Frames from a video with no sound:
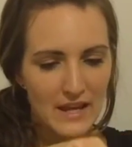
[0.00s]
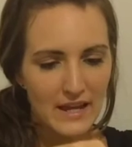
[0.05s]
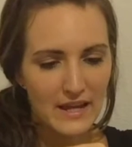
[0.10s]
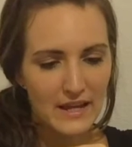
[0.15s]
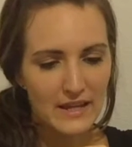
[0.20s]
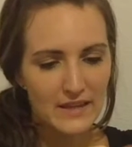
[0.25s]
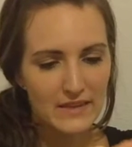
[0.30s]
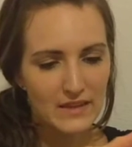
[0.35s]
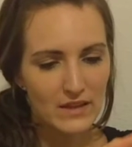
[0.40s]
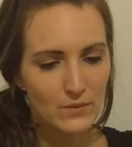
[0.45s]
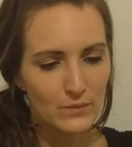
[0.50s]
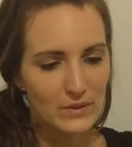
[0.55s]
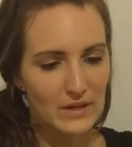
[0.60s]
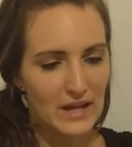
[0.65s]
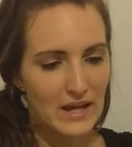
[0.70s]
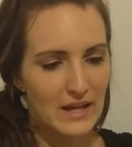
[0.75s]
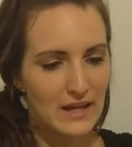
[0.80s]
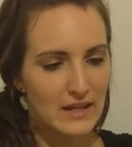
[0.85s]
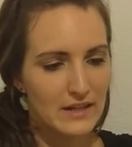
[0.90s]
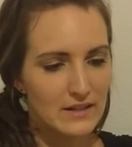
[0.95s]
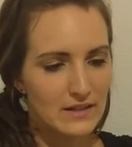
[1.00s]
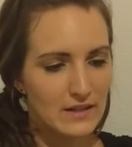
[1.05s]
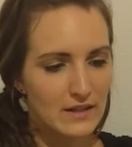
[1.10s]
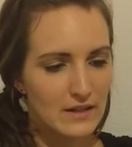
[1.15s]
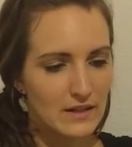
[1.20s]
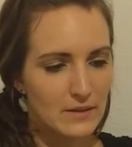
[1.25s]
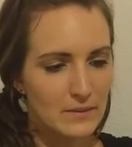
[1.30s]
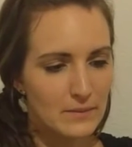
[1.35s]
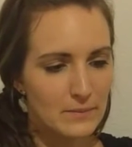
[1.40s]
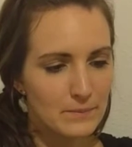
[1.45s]
And then we had
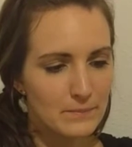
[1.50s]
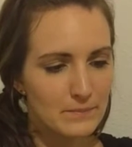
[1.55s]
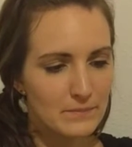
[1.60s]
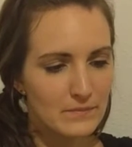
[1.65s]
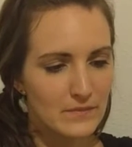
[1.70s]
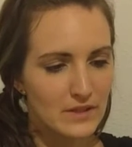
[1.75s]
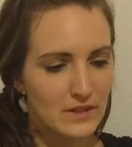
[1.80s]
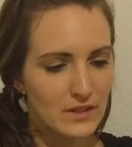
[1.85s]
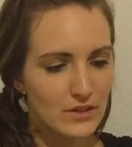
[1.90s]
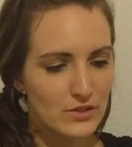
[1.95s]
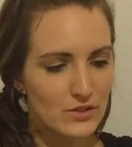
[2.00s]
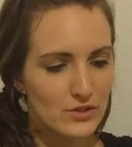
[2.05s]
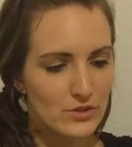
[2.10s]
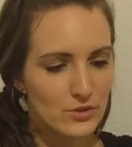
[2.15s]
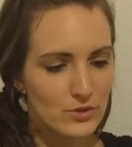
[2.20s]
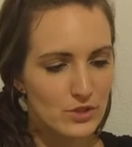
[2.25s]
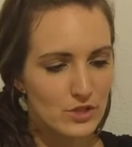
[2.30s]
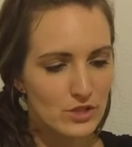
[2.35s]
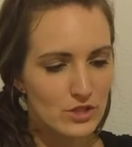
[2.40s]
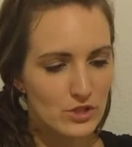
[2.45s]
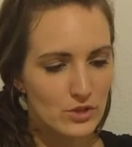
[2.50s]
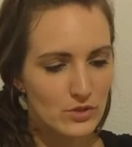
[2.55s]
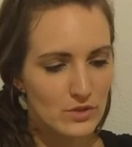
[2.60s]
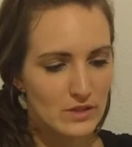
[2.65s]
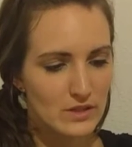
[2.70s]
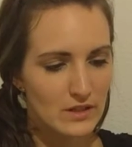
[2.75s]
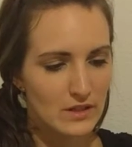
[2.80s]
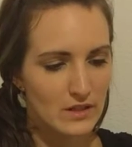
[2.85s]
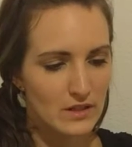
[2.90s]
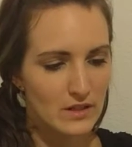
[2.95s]
another suja
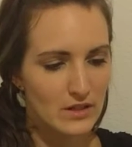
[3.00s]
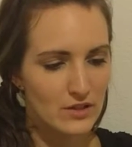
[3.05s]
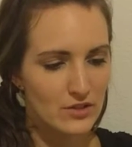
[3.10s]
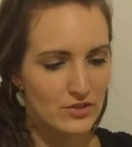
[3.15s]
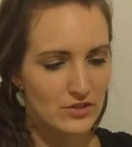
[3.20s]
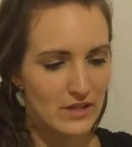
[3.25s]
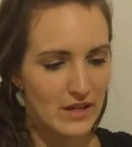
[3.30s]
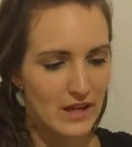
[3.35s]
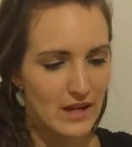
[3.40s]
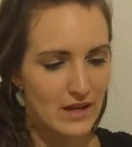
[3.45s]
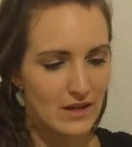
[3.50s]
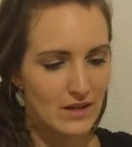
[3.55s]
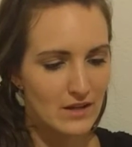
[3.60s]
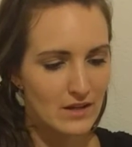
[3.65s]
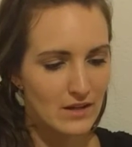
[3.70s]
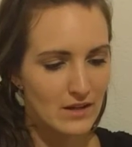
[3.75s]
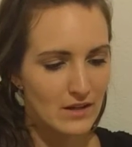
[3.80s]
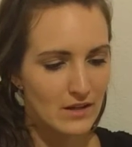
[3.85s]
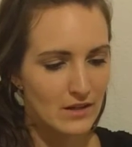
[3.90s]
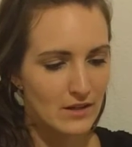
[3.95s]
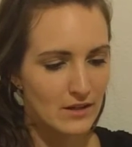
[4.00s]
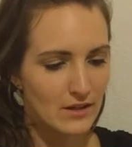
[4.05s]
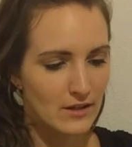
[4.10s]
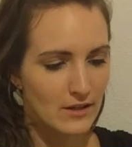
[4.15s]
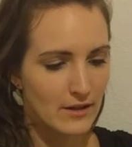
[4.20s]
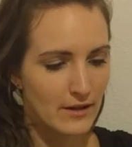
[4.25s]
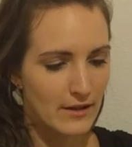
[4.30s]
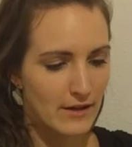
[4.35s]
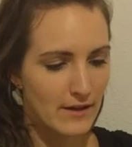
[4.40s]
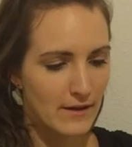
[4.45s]
juice on another day.
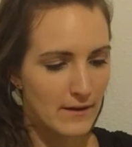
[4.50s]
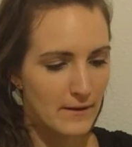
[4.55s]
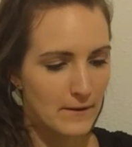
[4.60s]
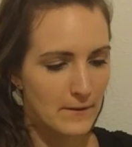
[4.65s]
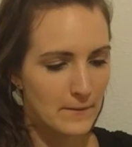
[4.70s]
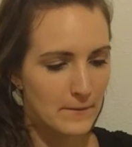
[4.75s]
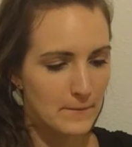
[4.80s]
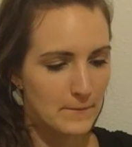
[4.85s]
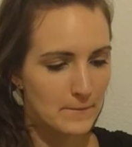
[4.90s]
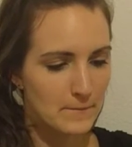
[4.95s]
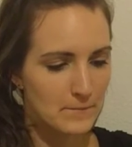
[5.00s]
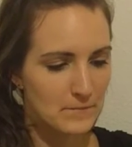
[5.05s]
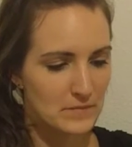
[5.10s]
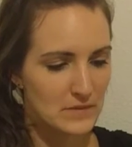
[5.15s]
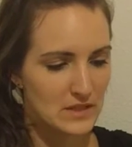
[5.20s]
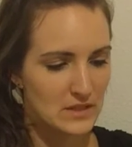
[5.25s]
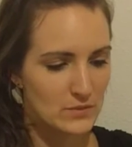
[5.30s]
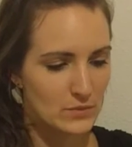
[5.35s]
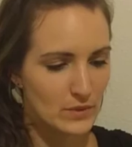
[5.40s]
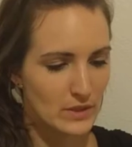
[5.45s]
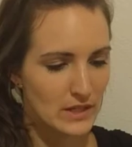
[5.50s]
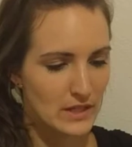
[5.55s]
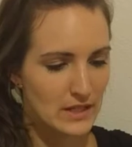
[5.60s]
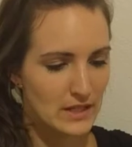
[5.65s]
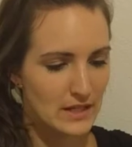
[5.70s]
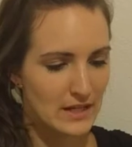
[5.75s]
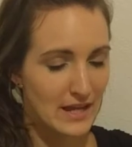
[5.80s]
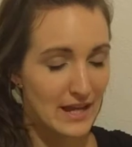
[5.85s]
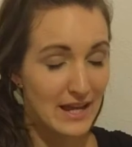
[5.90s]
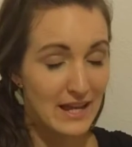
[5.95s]
This
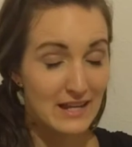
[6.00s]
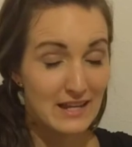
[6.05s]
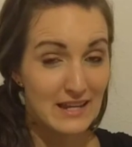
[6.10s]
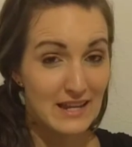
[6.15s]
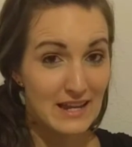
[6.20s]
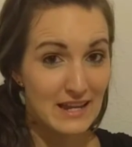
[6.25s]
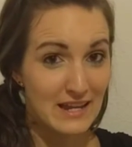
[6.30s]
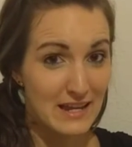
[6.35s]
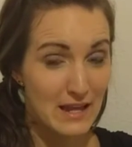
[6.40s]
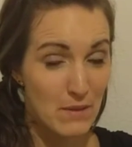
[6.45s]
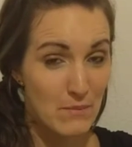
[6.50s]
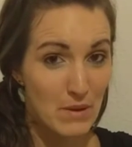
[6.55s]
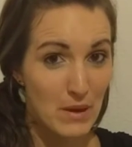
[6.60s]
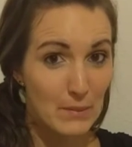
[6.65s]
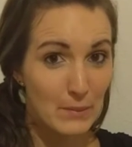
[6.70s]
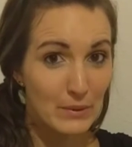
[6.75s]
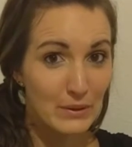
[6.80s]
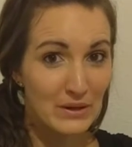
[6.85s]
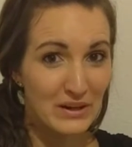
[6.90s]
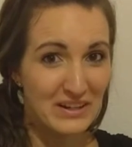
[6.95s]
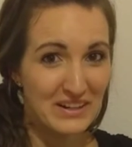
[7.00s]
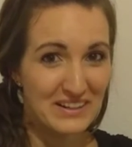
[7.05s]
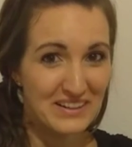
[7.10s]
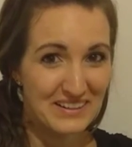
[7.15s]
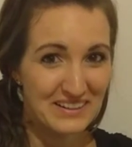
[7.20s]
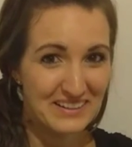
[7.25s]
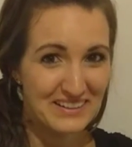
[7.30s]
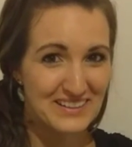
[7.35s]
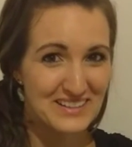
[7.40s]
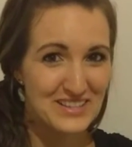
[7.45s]
one had cayenne pepper.
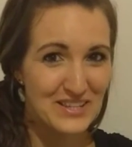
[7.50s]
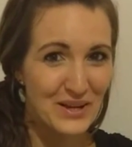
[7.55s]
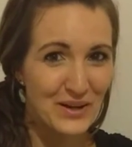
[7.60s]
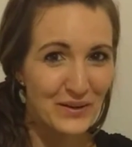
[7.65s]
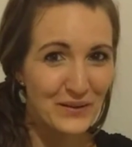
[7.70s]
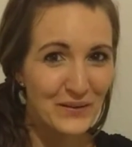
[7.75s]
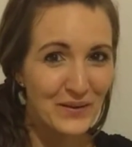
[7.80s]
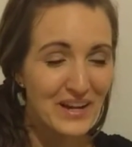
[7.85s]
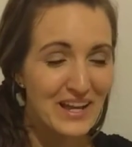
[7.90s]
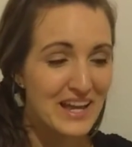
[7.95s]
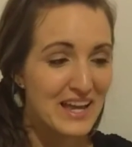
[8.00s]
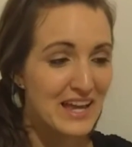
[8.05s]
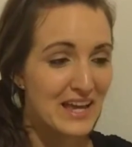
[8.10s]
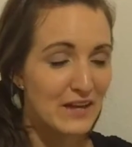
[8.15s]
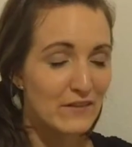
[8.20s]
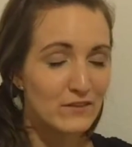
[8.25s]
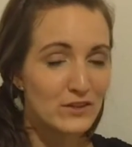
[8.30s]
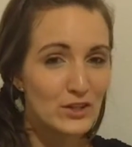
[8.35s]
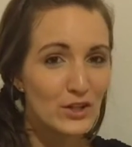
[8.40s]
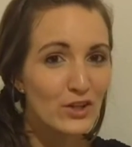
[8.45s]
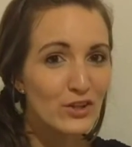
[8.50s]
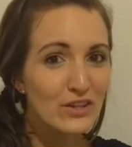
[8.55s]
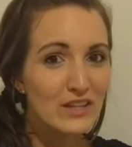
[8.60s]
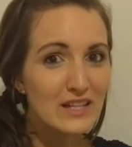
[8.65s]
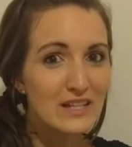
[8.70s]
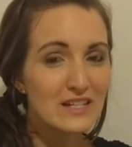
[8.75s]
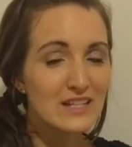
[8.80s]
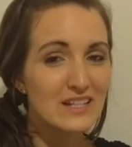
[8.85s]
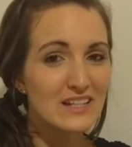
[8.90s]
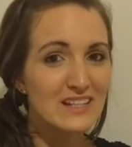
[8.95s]
So if you don't
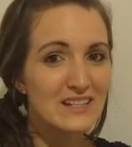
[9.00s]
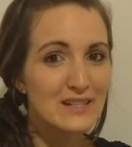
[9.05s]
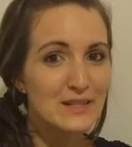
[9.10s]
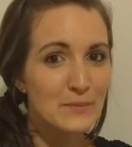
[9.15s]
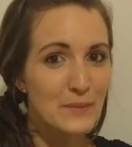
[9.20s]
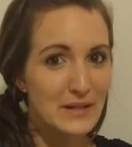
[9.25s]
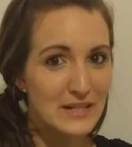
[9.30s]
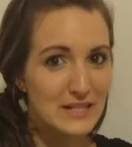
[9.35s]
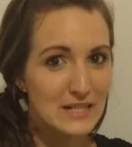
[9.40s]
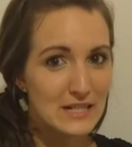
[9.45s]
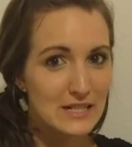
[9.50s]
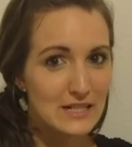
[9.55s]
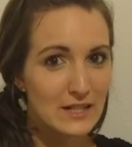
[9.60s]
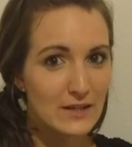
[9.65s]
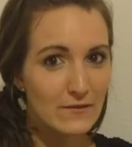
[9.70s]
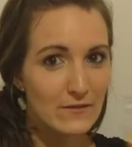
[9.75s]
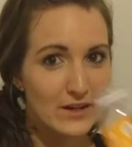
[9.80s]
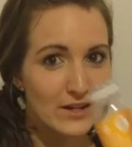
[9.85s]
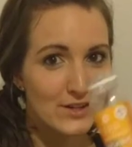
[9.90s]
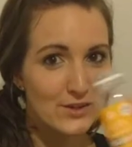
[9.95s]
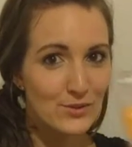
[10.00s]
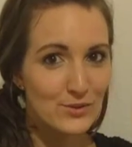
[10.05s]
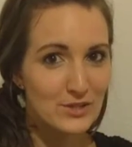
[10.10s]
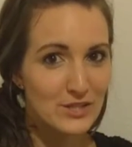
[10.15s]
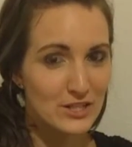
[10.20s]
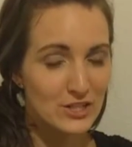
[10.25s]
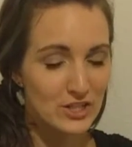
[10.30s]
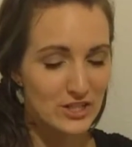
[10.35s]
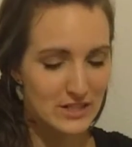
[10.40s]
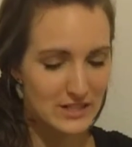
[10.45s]
like spicy stuff, I don't
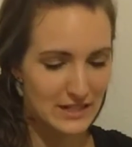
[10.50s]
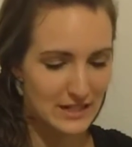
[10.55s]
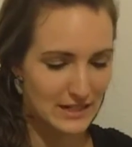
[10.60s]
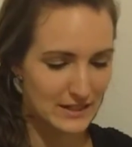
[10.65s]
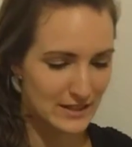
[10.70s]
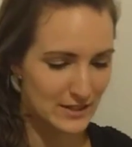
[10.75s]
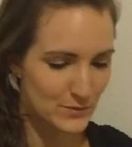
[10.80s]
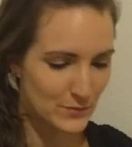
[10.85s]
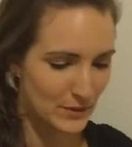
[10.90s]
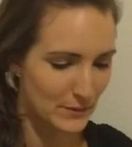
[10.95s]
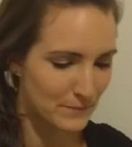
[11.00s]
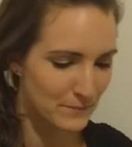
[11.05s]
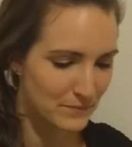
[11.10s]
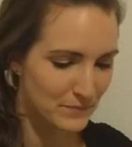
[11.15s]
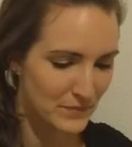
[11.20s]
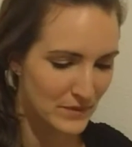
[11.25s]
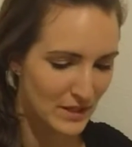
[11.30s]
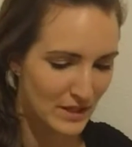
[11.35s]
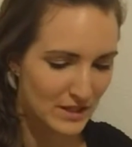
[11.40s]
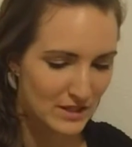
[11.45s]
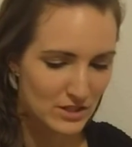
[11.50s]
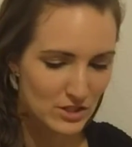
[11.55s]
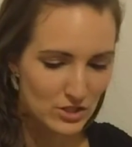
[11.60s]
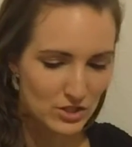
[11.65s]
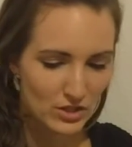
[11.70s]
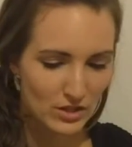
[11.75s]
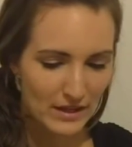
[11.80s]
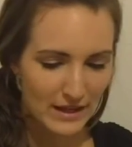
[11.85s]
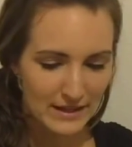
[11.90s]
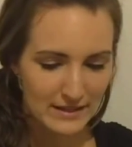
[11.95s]
suggest getting this one. Just a
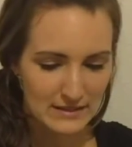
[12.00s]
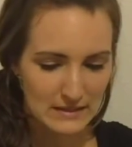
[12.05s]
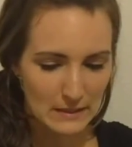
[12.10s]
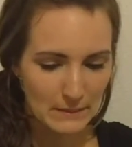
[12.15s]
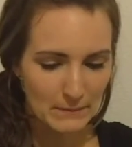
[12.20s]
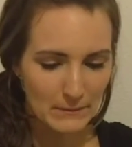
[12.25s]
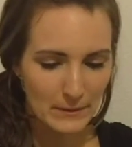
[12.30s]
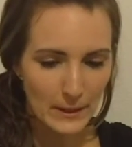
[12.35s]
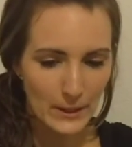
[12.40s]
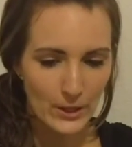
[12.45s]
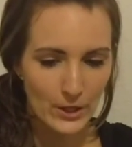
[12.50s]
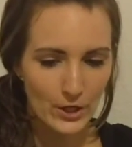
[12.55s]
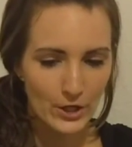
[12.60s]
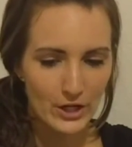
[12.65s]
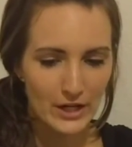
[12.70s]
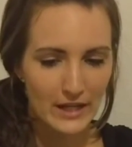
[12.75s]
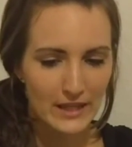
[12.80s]
little heads up there.